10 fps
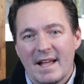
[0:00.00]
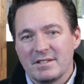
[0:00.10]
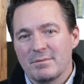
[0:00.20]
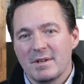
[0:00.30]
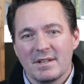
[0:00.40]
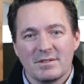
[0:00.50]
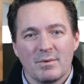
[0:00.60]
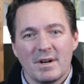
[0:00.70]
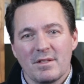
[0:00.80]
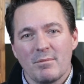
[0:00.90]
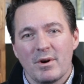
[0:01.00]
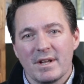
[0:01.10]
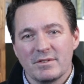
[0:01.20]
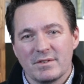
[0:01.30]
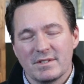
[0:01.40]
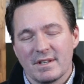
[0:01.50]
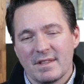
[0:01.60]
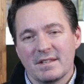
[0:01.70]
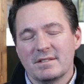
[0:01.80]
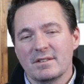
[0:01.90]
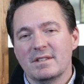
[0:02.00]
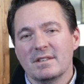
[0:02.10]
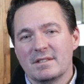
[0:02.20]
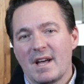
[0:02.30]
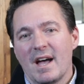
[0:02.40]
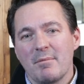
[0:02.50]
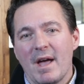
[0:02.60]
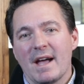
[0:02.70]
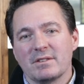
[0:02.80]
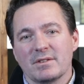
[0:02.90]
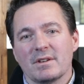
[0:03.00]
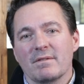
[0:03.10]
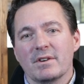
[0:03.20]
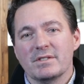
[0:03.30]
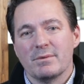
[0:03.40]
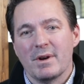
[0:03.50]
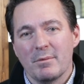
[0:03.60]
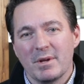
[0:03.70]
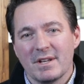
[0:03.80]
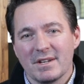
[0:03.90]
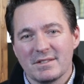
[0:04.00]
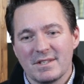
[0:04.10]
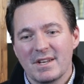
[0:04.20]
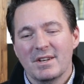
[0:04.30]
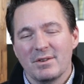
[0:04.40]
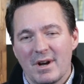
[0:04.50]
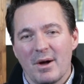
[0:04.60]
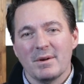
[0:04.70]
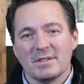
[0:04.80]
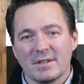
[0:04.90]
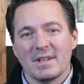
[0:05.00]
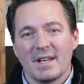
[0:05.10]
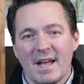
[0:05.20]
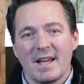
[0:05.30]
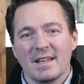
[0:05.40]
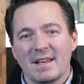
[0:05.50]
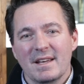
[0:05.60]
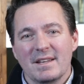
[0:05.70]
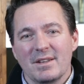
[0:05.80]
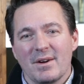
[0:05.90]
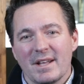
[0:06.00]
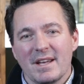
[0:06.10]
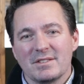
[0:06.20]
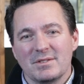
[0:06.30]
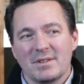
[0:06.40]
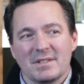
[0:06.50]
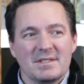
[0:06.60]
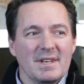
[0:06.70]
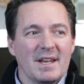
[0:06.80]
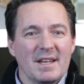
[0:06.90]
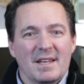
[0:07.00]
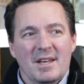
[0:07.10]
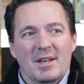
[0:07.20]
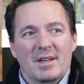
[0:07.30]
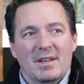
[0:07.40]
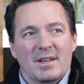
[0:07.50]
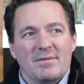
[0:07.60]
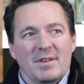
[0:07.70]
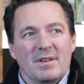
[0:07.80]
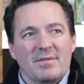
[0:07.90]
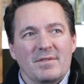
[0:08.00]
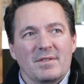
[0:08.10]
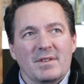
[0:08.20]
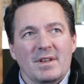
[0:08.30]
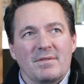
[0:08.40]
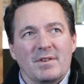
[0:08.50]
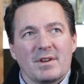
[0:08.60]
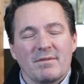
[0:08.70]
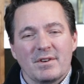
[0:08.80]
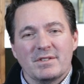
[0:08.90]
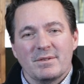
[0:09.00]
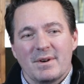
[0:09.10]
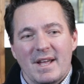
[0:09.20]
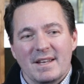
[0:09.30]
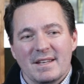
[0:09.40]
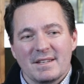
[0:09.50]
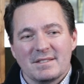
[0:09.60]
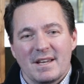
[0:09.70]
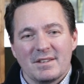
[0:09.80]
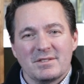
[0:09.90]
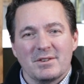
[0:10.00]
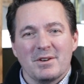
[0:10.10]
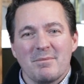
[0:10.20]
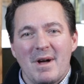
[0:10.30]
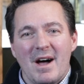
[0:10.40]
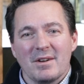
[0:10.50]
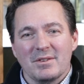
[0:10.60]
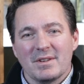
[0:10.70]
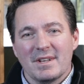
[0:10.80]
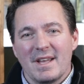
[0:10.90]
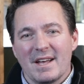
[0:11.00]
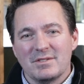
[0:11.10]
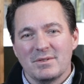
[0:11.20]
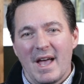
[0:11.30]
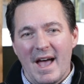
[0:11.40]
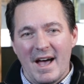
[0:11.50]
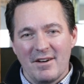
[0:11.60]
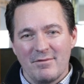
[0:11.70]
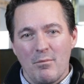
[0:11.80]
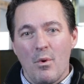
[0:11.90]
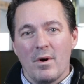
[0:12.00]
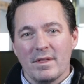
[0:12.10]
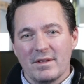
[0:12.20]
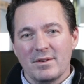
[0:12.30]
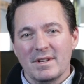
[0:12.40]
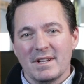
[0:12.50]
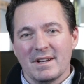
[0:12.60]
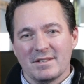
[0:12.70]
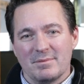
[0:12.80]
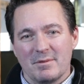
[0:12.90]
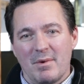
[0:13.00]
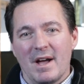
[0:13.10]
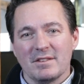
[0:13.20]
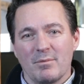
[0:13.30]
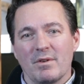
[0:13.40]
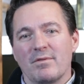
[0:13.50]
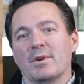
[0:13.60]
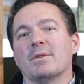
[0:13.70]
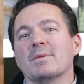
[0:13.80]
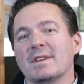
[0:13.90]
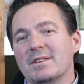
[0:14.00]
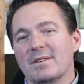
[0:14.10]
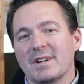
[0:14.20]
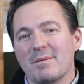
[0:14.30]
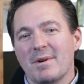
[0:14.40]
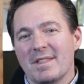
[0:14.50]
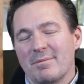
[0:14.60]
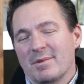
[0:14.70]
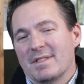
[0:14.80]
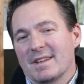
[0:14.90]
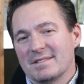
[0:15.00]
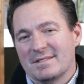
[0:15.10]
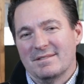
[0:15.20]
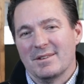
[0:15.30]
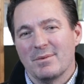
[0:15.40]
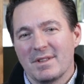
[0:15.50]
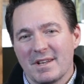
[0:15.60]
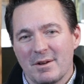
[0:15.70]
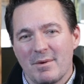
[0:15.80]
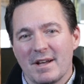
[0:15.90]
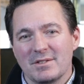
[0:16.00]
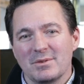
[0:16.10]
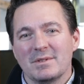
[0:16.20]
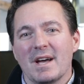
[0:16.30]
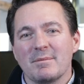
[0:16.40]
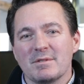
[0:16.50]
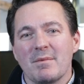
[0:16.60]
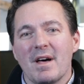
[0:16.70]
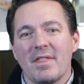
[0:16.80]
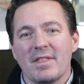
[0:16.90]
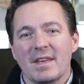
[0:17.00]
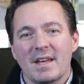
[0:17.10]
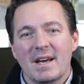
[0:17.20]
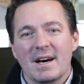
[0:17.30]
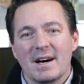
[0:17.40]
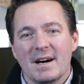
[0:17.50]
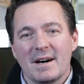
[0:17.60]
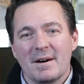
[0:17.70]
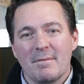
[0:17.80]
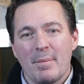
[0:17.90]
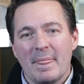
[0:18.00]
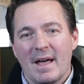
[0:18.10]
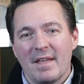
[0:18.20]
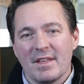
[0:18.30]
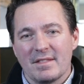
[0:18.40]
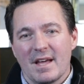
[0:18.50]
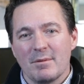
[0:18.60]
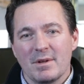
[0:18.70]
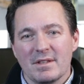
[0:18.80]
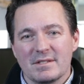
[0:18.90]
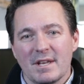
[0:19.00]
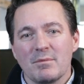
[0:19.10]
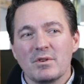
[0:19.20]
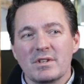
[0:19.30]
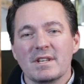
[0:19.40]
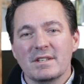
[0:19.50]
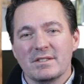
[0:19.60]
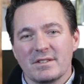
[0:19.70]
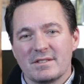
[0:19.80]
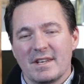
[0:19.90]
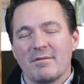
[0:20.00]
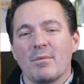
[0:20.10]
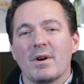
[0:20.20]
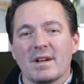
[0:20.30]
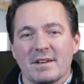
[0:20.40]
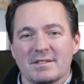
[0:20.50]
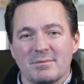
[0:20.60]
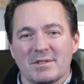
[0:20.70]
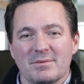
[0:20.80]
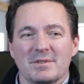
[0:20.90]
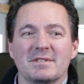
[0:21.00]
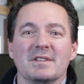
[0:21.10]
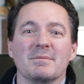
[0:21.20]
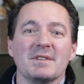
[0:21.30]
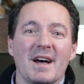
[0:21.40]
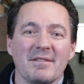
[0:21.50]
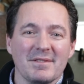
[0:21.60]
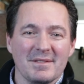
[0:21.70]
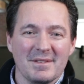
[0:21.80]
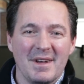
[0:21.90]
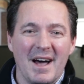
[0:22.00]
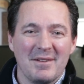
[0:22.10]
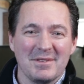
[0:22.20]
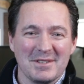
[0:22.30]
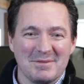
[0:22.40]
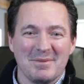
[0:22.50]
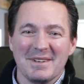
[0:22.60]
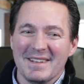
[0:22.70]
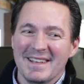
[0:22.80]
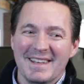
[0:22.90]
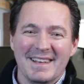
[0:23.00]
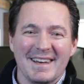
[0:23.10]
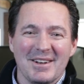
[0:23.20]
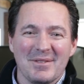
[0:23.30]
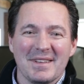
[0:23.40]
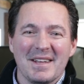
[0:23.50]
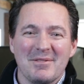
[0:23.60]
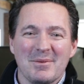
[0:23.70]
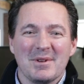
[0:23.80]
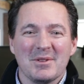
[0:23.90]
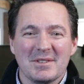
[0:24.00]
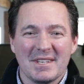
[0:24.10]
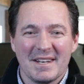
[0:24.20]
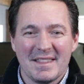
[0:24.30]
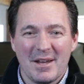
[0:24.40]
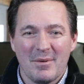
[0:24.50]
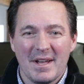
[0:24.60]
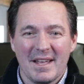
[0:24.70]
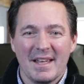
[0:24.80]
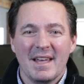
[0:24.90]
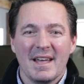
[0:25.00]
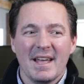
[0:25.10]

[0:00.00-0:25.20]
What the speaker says: That to me is one of the more interesting, and that still does tie back to conversion rate, because you're always looking at, I guess you could say if your conversion rate is at a certain amount, you could guess you have more, the unique customer buys more frequently during a month, but that's, what are they going to buy 2 times a month? I think that'll be the same. You need to just have more customers, which seems obvious, but I don't think everyone looks at it that way.